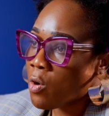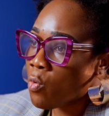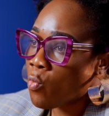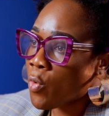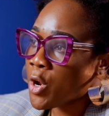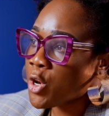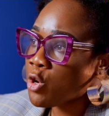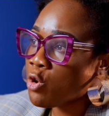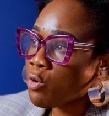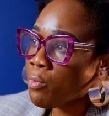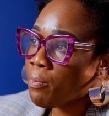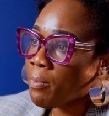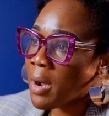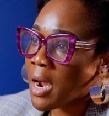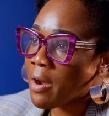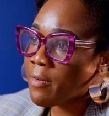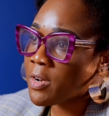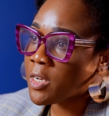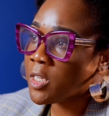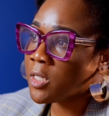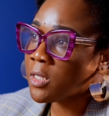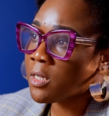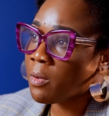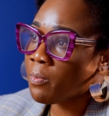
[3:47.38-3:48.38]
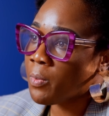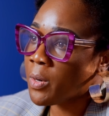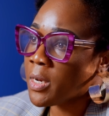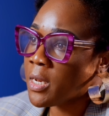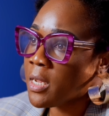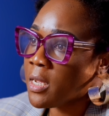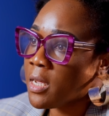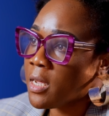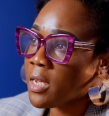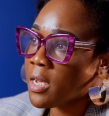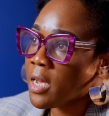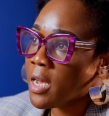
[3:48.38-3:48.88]
when you marry
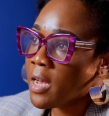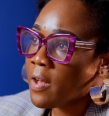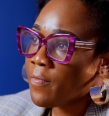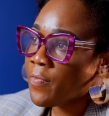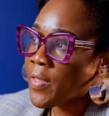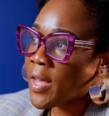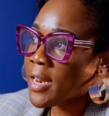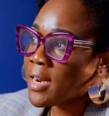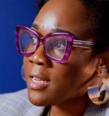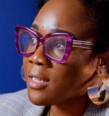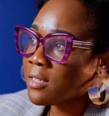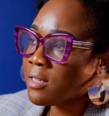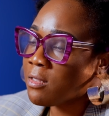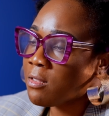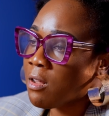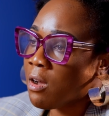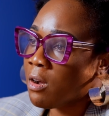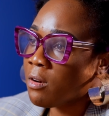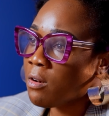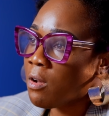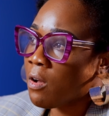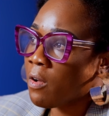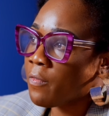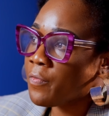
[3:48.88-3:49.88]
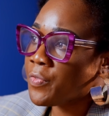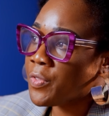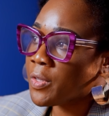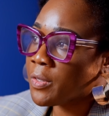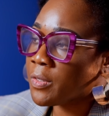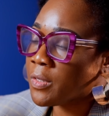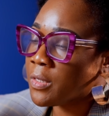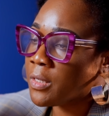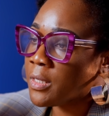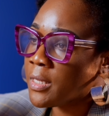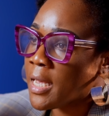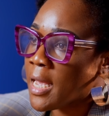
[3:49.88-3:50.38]
somebody that is not of the
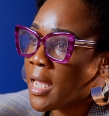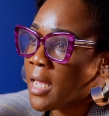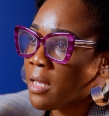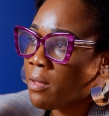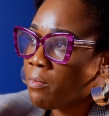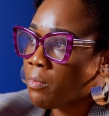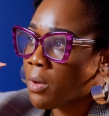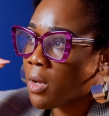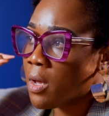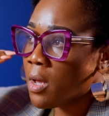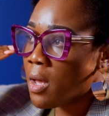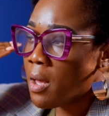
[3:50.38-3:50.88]
same